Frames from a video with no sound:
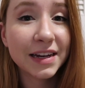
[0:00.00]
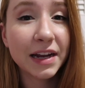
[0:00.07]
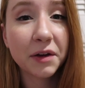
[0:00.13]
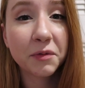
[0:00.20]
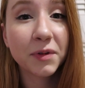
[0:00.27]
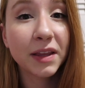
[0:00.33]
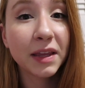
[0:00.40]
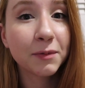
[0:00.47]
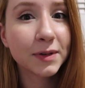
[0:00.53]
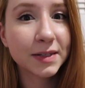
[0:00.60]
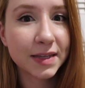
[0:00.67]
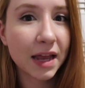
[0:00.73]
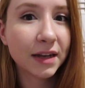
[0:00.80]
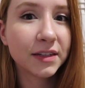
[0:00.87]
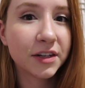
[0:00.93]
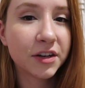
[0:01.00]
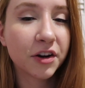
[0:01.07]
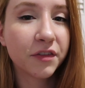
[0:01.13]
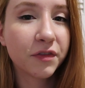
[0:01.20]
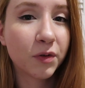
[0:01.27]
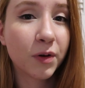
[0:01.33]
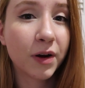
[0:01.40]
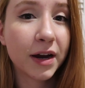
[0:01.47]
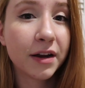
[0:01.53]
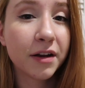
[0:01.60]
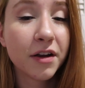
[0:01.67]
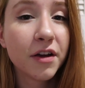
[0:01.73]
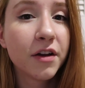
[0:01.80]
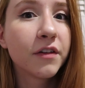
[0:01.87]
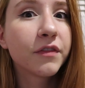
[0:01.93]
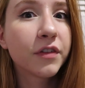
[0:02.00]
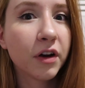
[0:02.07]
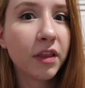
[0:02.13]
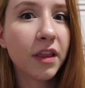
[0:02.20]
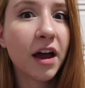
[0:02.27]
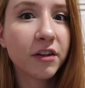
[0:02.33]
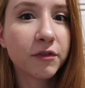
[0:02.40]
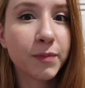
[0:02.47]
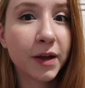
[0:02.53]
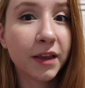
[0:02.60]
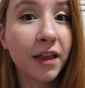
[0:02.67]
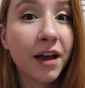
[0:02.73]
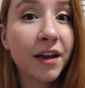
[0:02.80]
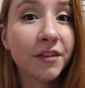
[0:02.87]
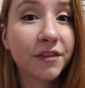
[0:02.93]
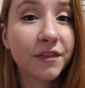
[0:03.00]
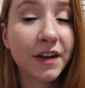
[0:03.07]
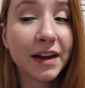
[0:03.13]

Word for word: and I really resented her for it for a lot of my life,